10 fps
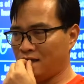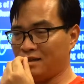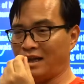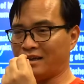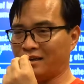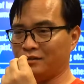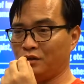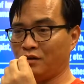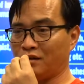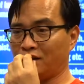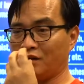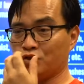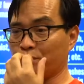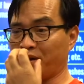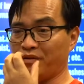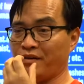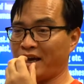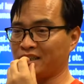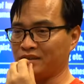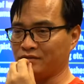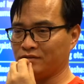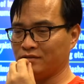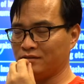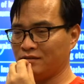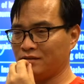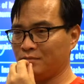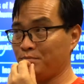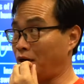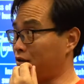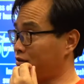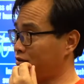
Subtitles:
like the tongue should be very active, but